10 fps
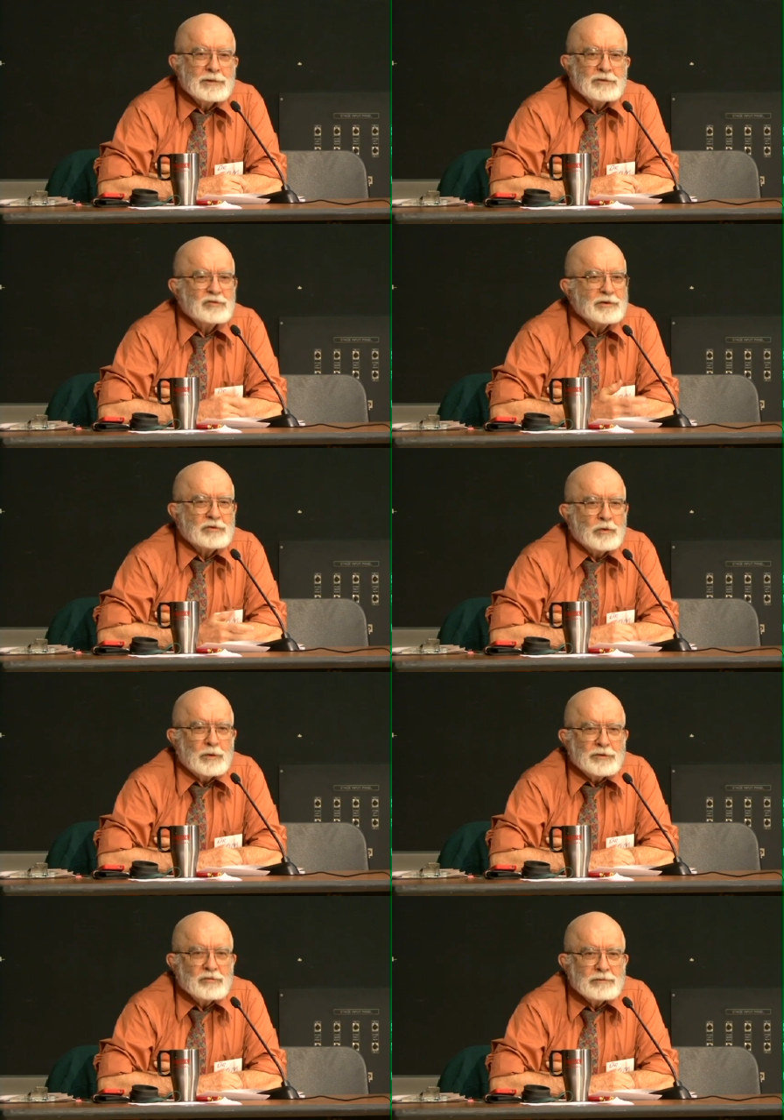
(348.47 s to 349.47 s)
It's just a
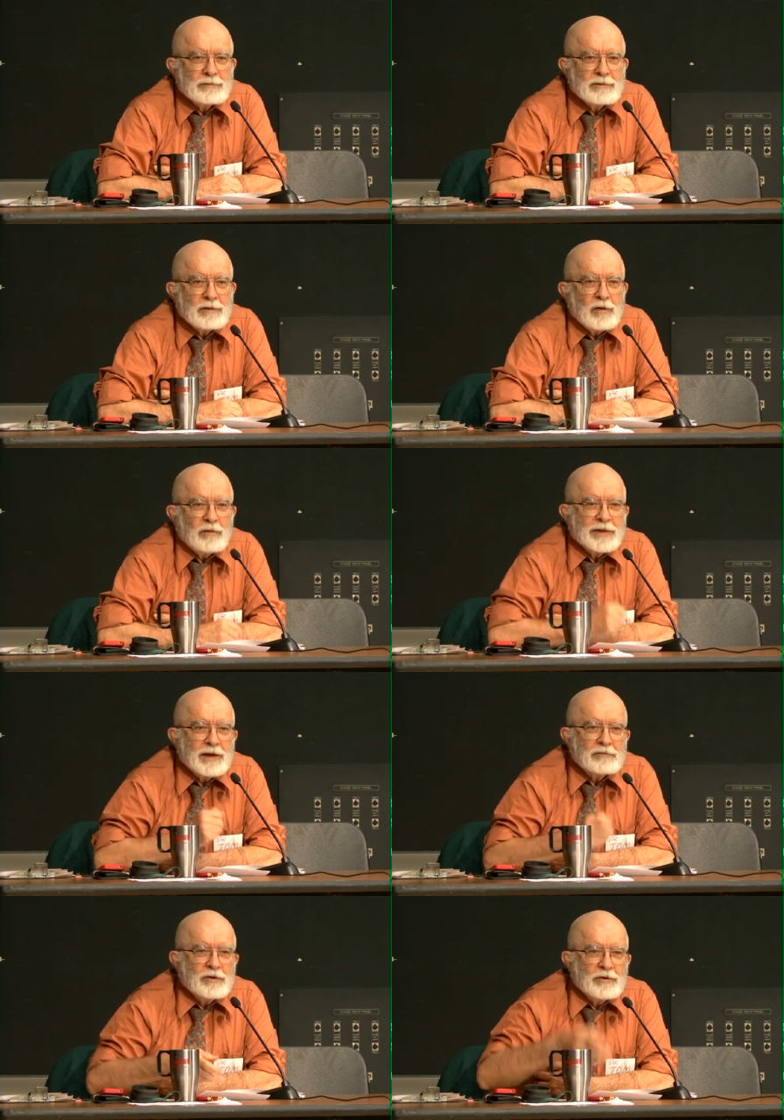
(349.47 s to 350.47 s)
hoist. All they
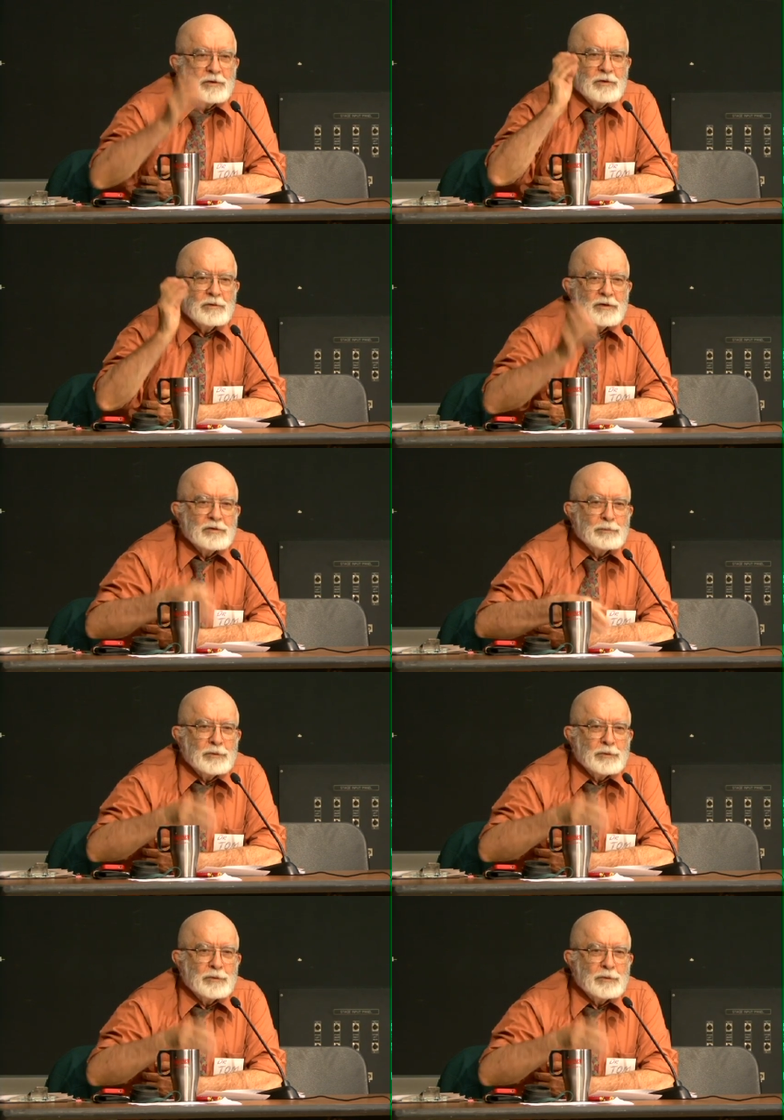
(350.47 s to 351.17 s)
have to do is